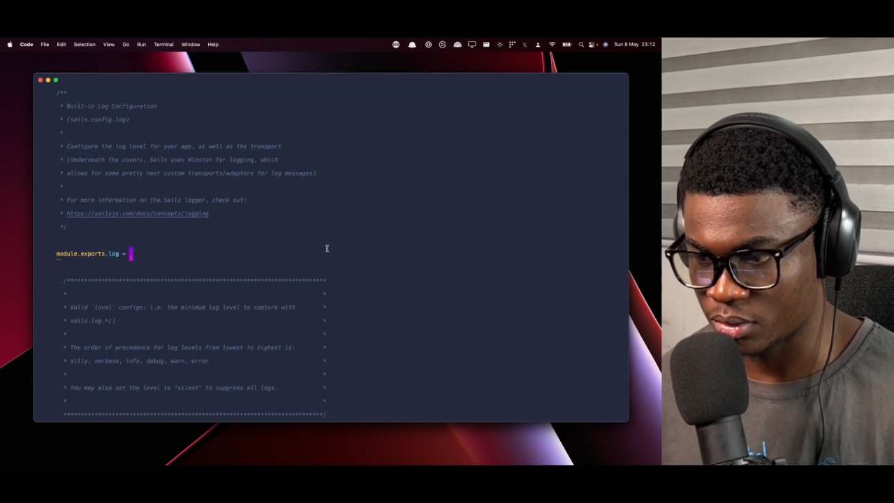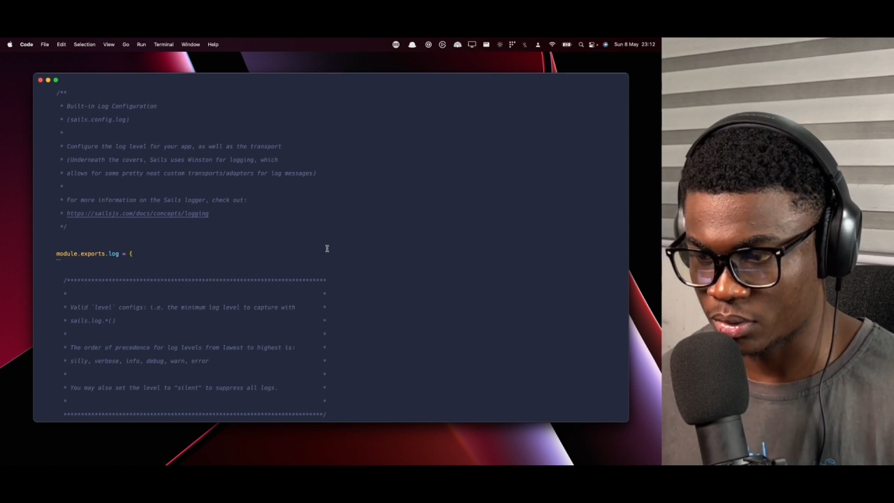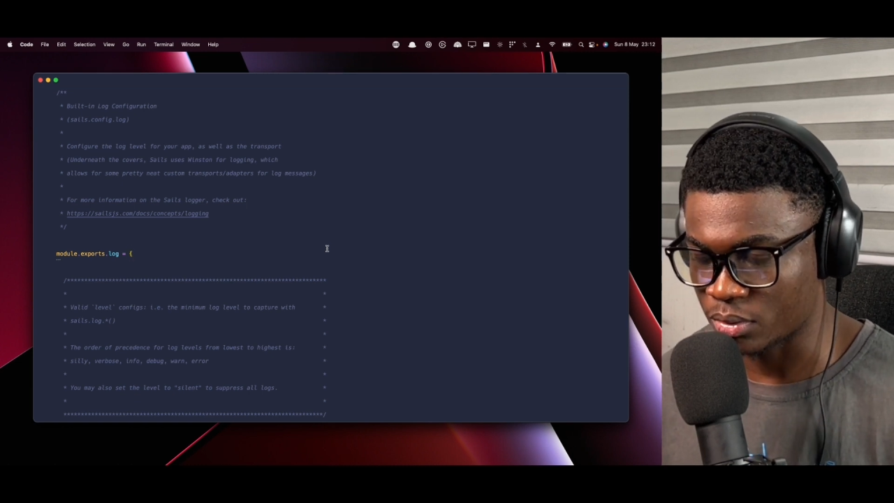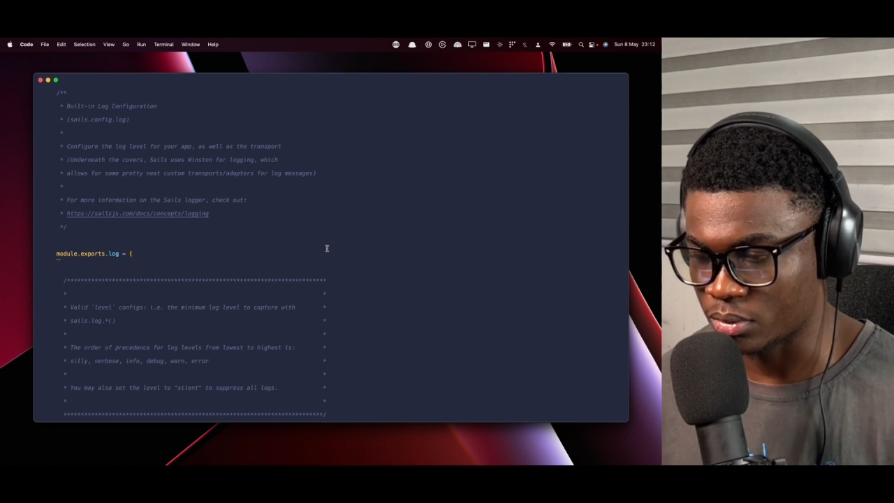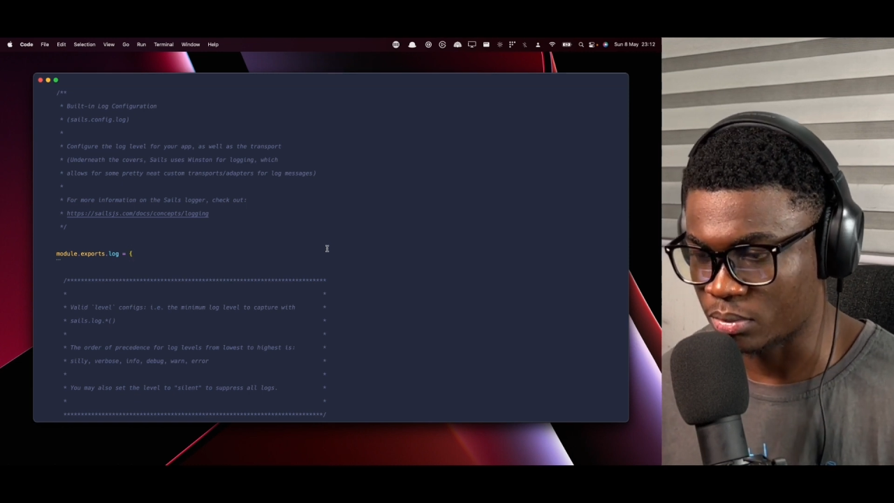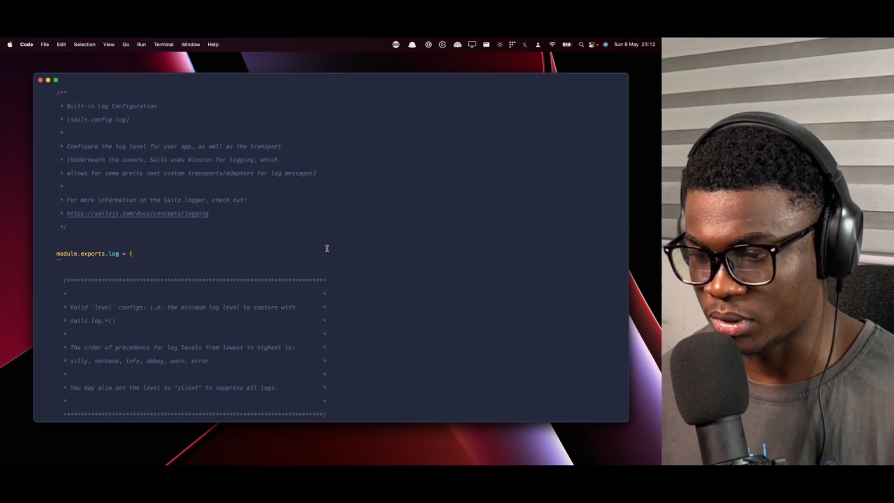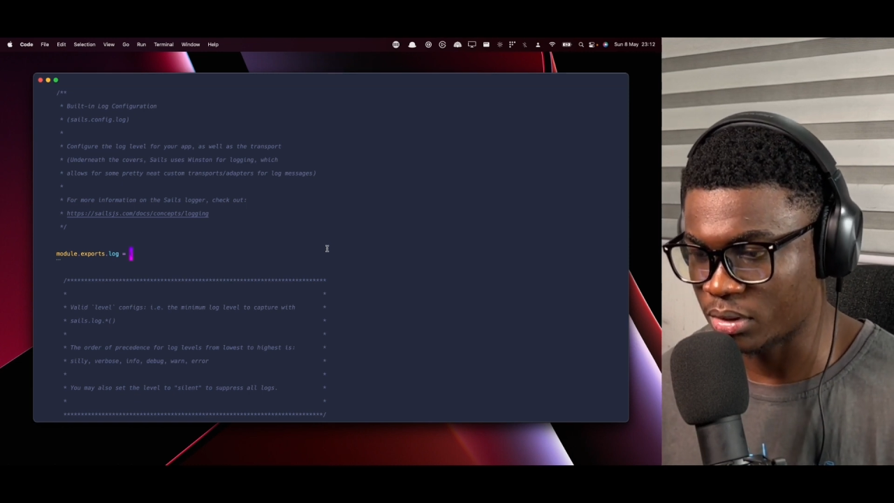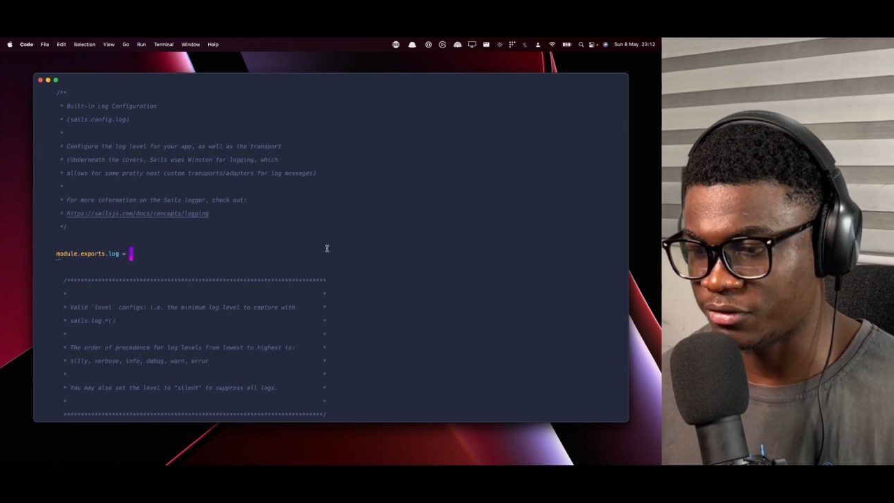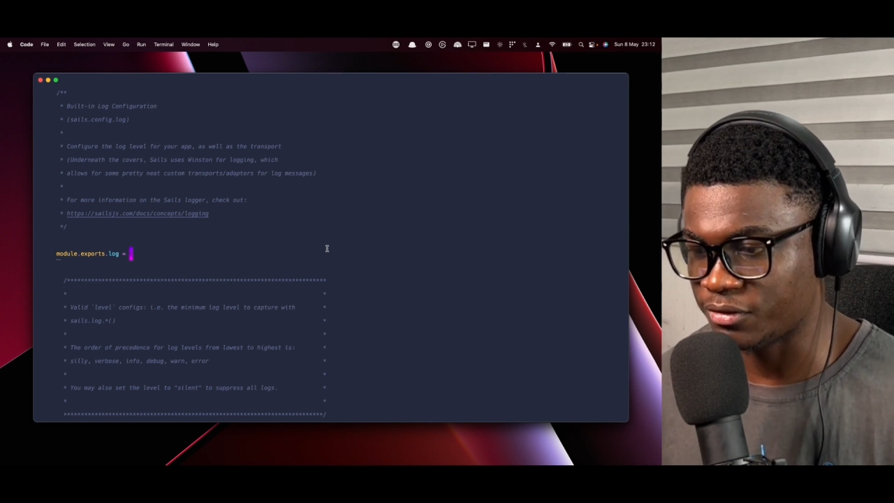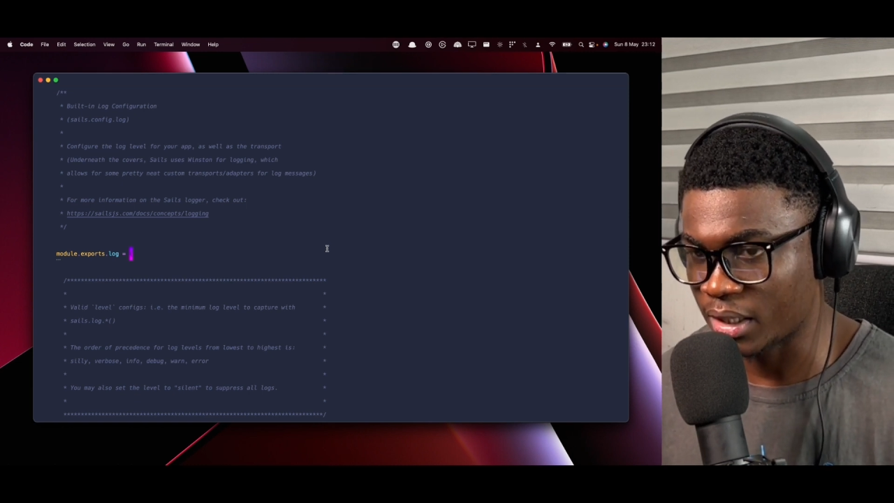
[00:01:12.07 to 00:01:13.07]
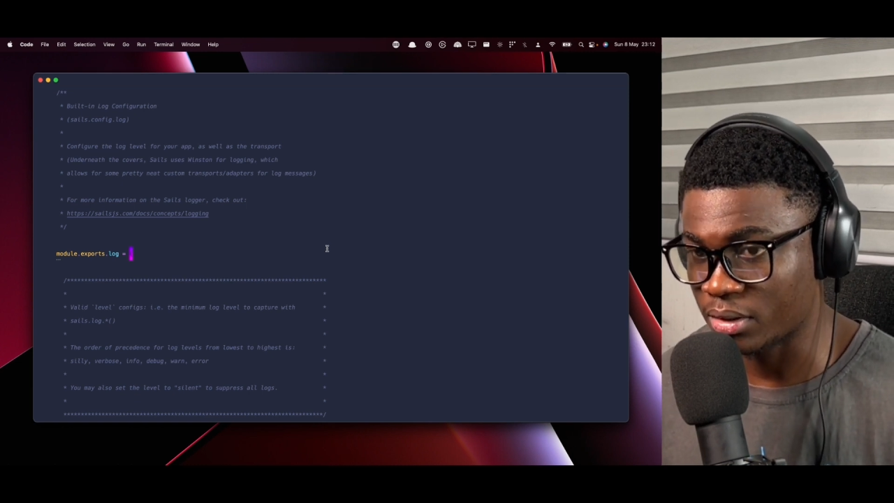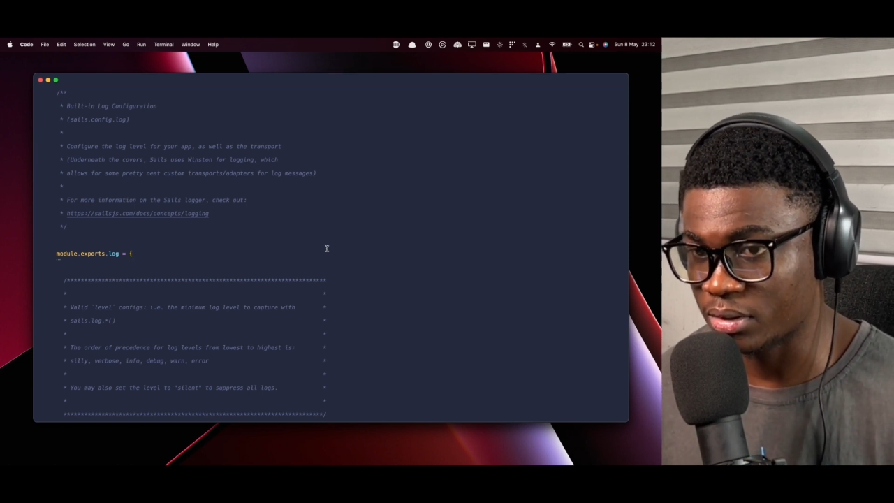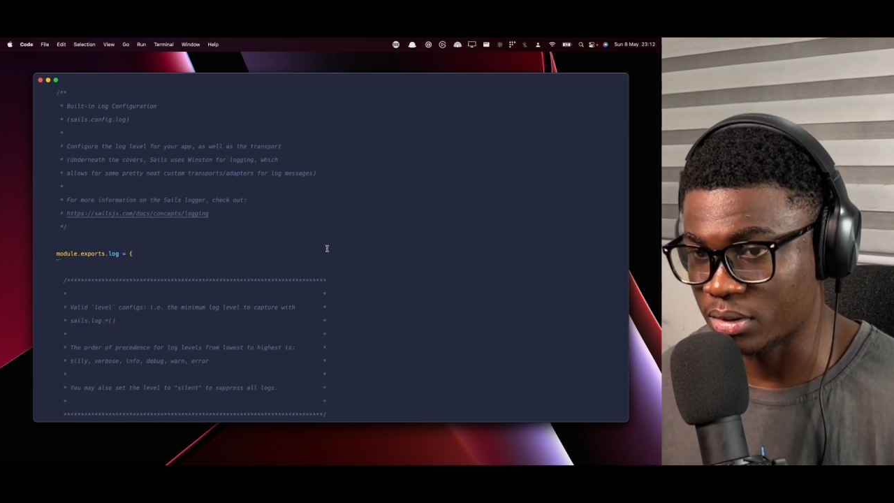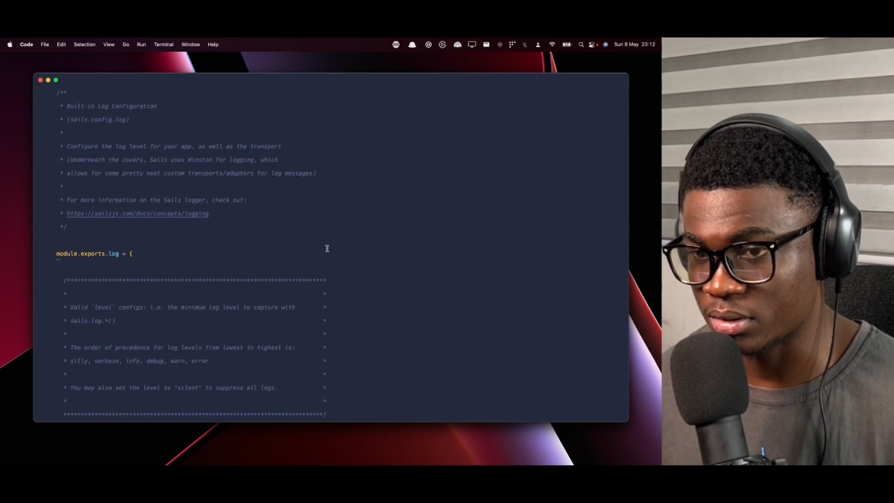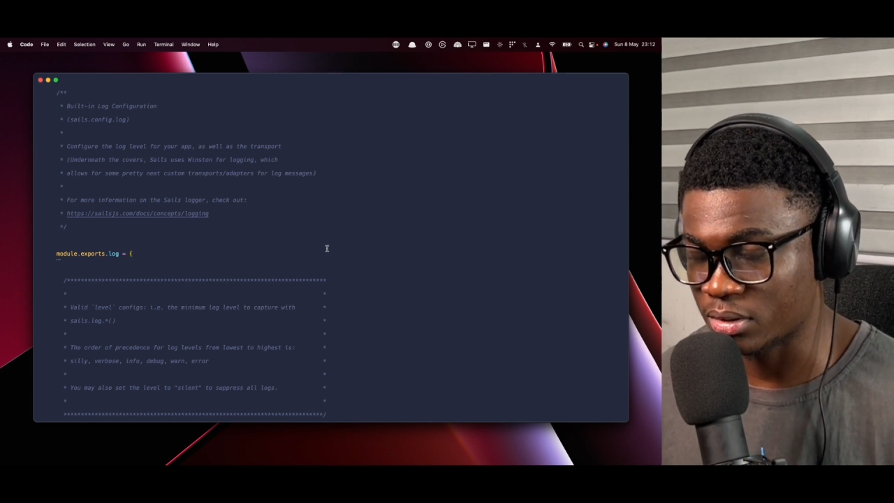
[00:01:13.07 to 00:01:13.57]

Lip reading: to modify the